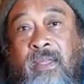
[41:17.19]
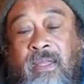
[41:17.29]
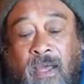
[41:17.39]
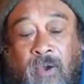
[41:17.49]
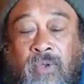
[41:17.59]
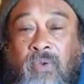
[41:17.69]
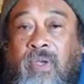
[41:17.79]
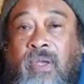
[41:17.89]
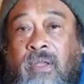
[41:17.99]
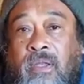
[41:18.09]
Now you
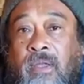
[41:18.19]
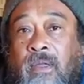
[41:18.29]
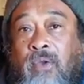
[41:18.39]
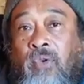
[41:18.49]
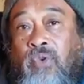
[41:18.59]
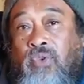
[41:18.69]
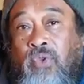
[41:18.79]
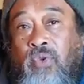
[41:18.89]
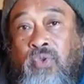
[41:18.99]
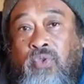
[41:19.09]
can go to
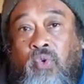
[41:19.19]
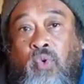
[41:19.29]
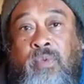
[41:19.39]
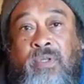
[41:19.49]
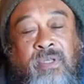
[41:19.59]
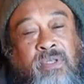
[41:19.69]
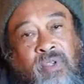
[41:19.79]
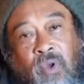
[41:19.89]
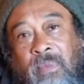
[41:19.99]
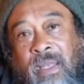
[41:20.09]
YouTube and
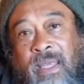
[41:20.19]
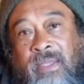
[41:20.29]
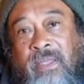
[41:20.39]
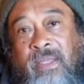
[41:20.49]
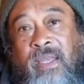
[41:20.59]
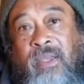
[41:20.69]
so don't be lazy.